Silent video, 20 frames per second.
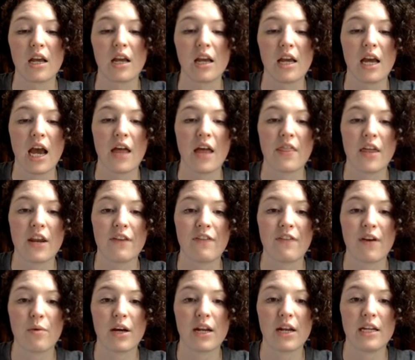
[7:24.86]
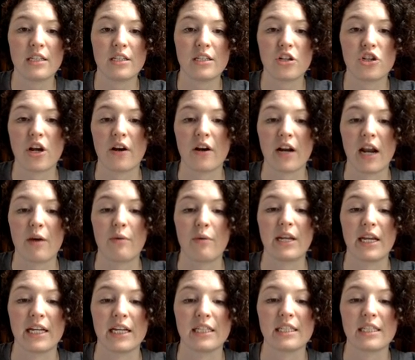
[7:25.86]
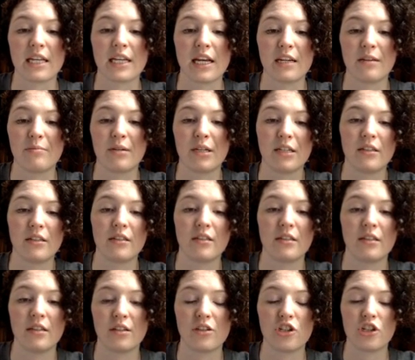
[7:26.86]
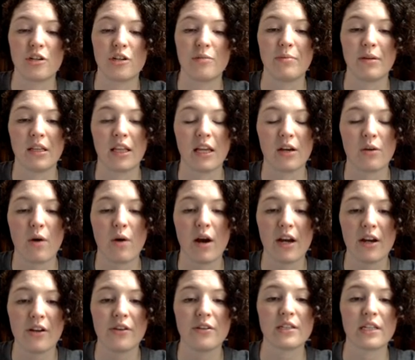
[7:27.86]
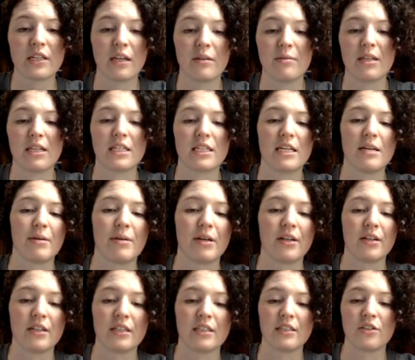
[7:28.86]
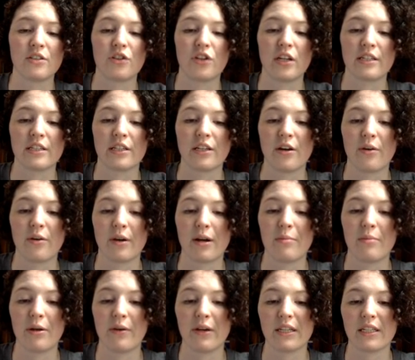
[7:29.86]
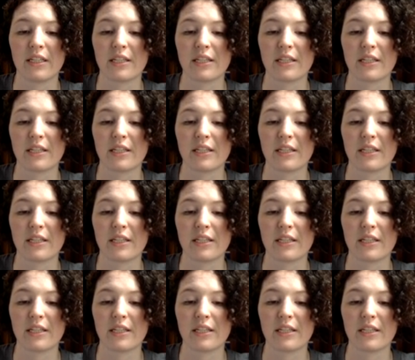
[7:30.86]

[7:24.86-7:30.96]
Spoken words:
And then if I wanted to share it, I would hit send, but she'd be like, why are you sending me this email? Because she doesn't know what I'm doing.